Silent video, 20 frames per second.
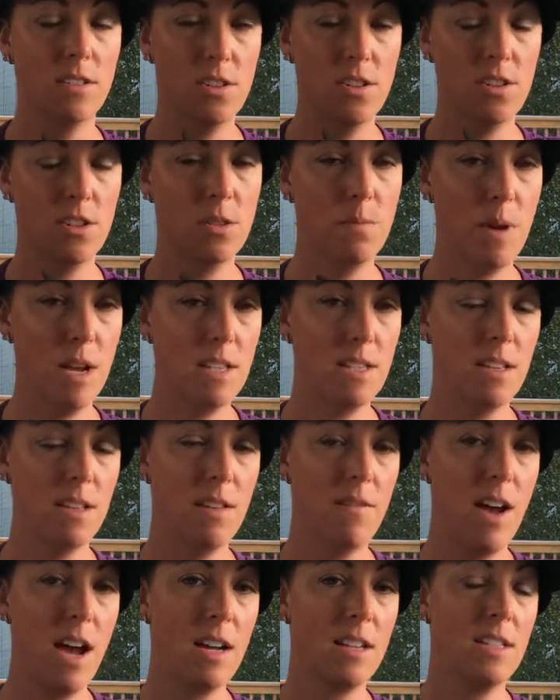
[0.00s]
you're spacing
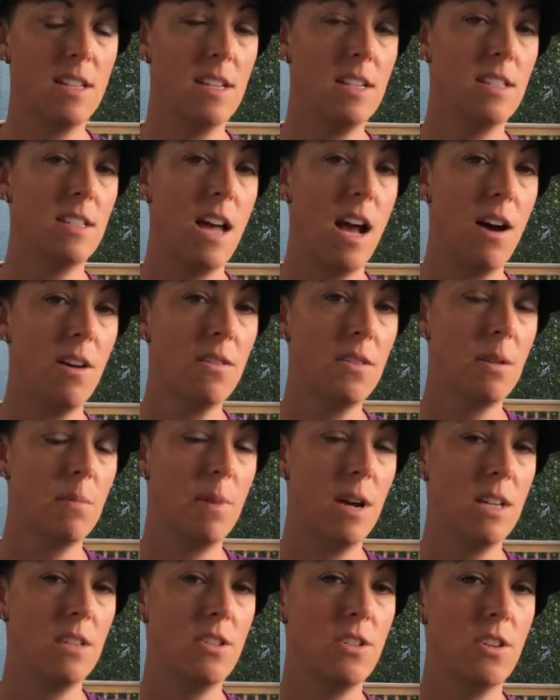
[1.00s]
the vaccines out the
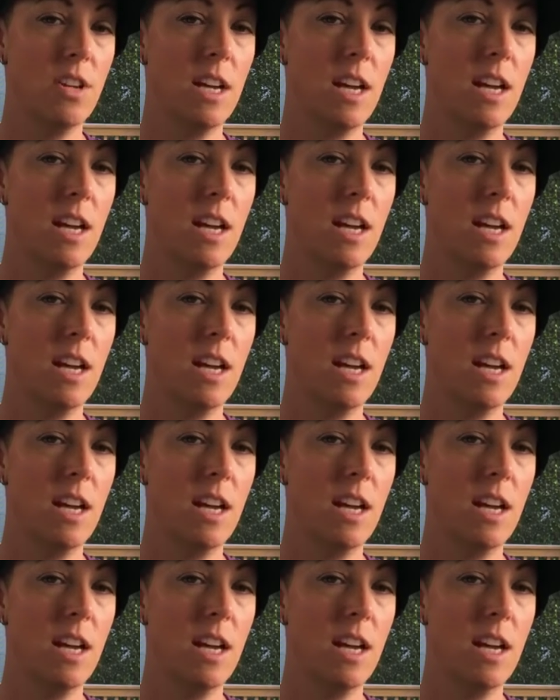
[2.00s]
best you